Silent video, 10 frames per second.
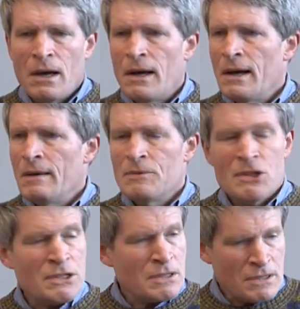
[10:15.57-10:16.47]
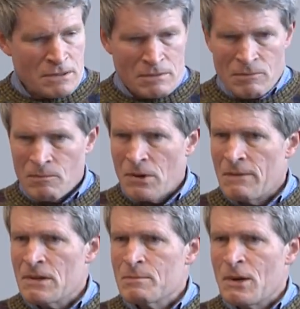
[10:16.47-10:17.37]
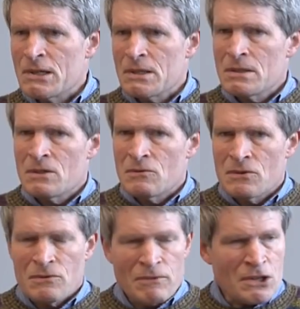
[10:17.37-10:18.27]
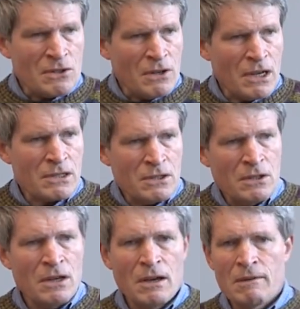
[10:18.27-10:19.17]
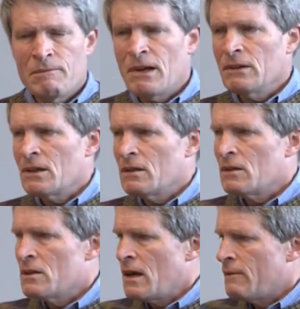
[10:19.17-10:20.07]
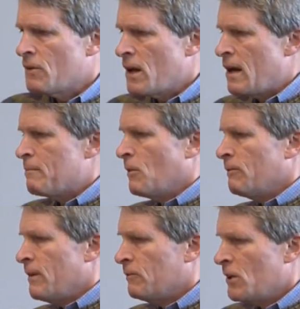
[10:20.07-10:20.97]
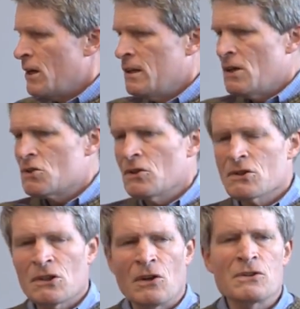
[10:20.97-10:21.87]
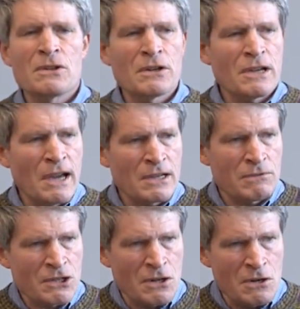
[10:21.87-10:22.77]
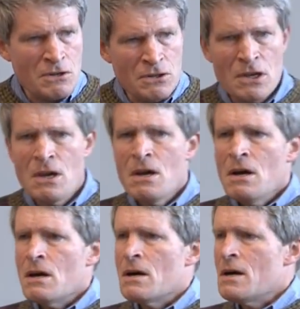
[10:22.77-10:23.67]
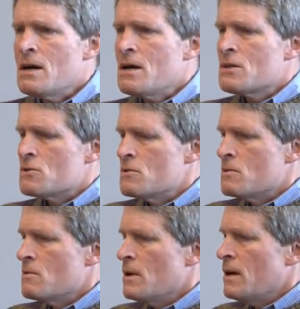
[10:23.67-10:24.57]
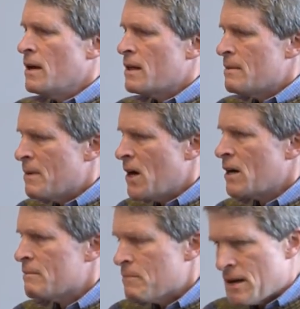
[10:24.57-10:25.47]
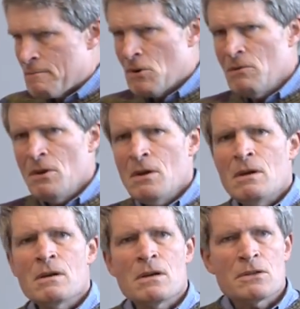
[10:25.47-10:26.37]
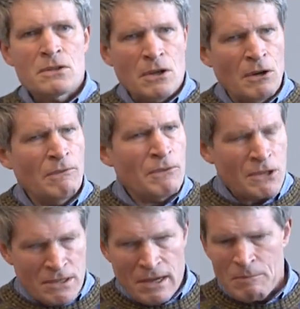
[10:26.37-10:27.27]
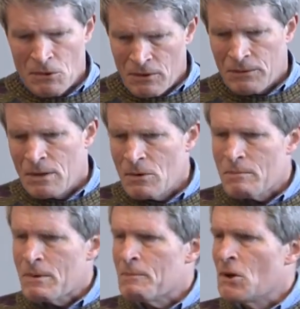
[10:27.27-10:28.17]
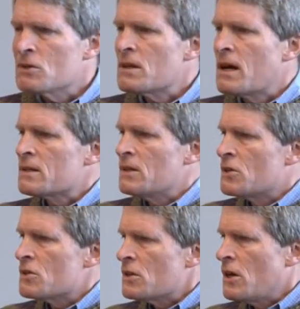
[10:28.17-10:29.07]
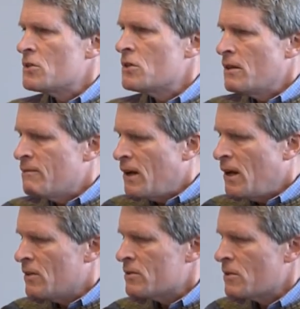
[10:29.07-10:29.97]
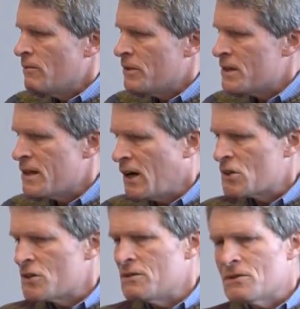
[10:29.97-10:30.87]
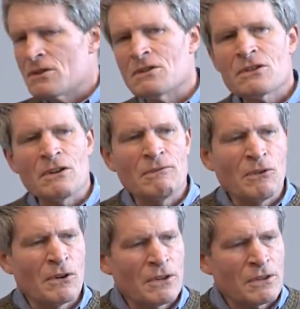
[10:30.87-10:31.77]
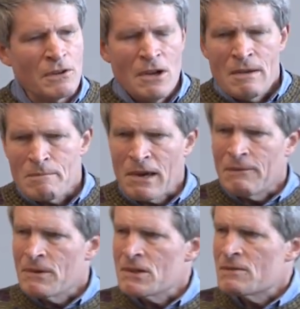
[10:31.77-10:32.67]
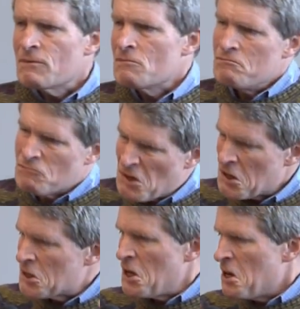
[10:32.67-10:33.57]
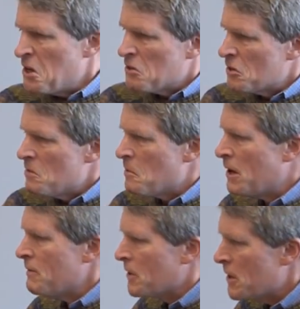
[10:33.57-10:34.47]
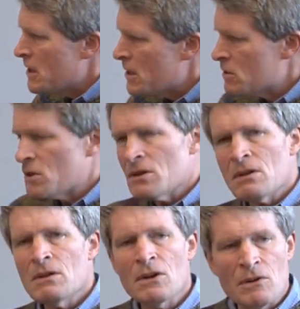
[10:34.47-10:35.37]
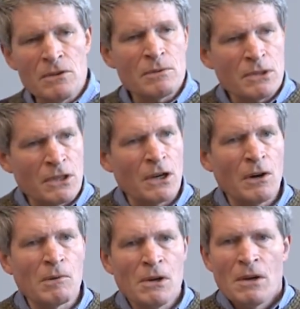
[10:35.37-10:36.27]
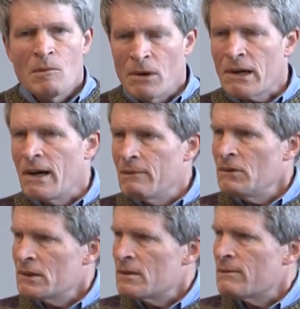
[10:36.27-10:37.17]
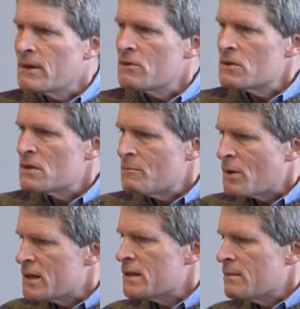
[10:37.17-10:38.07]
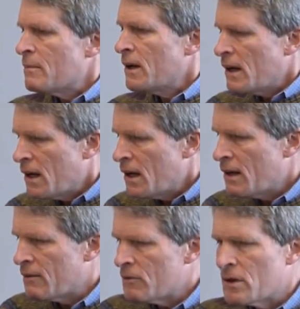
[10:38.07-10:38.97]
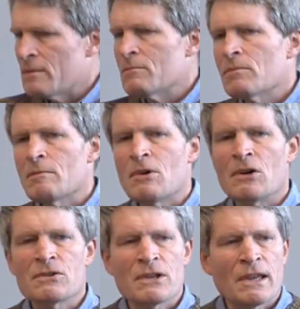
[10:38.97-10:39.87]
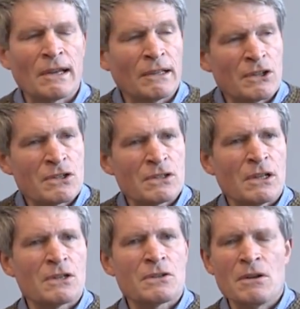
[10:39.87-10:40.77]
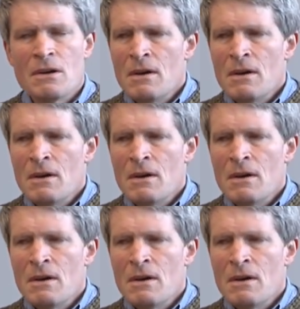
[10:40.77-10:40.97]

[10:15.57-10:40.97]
Uh, just as previous presidents, Richard Nixon, have felt that uh, every April 15 they should disclose their tax returns uh, to uh, the American people. Uh, so, for example, if they were to propose tax legislation that involves certain deductions and so forth, or benefits for real estate industry, whatever it is, uh, you know, you would know what conflict of interest the president might have in proposing that legislation.